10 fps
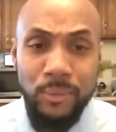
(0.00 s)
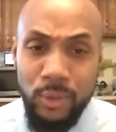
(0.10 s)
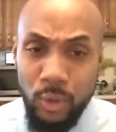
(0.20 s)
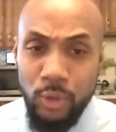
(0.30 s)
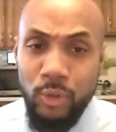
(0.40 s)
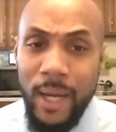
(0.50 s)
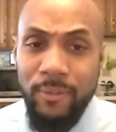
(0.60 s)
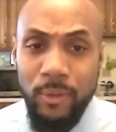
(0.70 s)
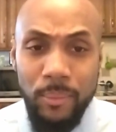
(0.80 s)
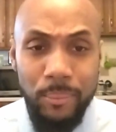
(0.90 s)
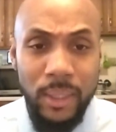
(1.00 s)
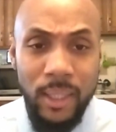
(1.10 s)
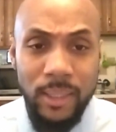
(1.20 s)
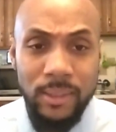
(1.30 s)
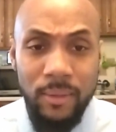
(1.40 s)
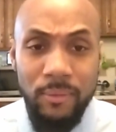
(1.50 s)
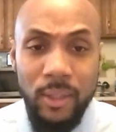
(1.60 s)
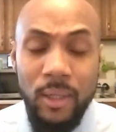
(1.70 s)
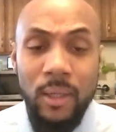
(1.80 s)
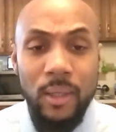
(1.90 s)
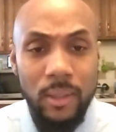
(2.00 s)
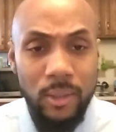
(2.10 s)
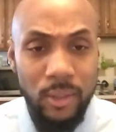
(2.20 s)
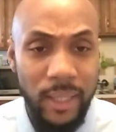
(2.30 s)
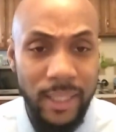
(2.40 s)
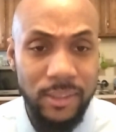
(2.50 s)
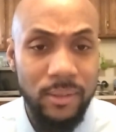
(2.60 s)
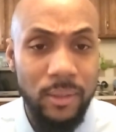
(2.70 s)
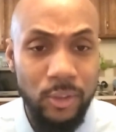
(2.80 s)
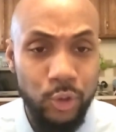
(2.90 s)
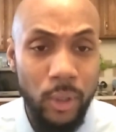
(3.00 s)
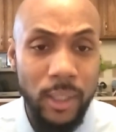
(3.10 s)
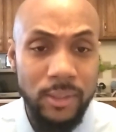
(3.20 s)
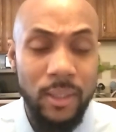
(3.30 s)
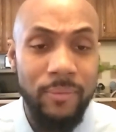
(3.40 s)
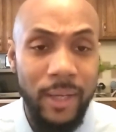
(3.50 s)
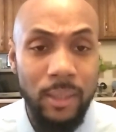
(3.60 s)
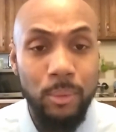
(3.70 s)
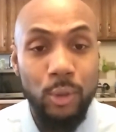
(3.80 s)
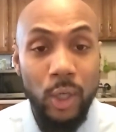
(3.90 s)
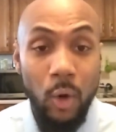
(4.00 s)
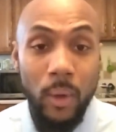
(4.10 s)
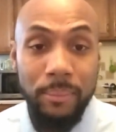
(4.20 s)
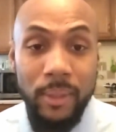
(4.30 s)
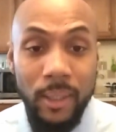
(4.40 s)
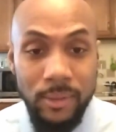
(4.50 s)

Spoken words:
to a driver because of the less trucks available to go up there.